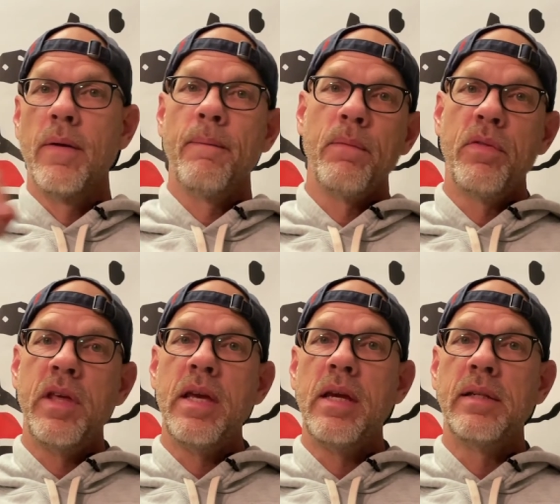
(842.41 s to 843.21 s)

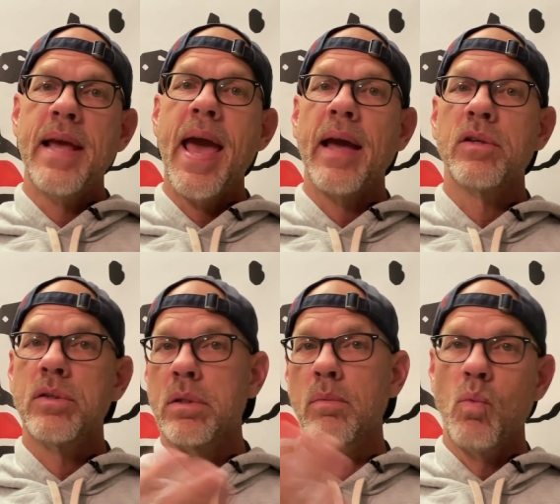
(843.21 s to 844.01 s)
the
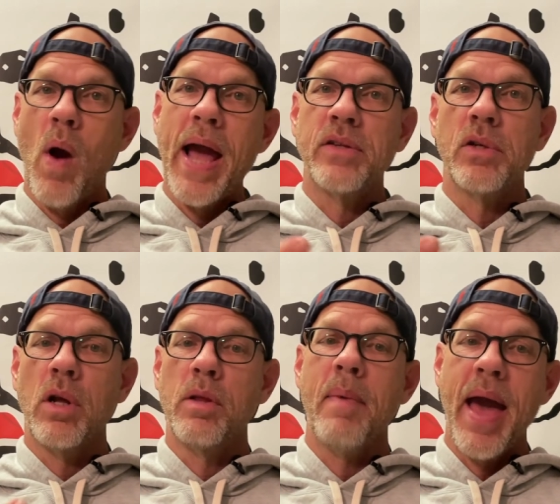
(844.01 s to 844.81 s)
text, wax it
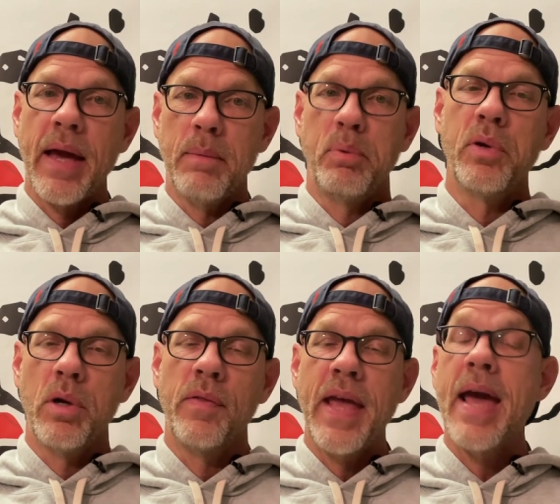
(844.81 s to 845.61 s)
on the back and put it
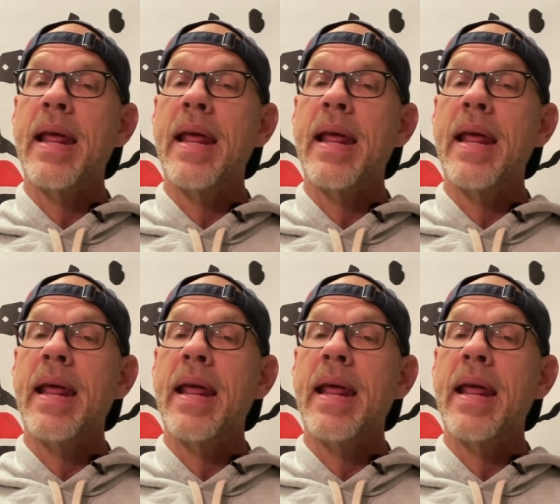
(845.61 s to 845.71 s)
on the ad,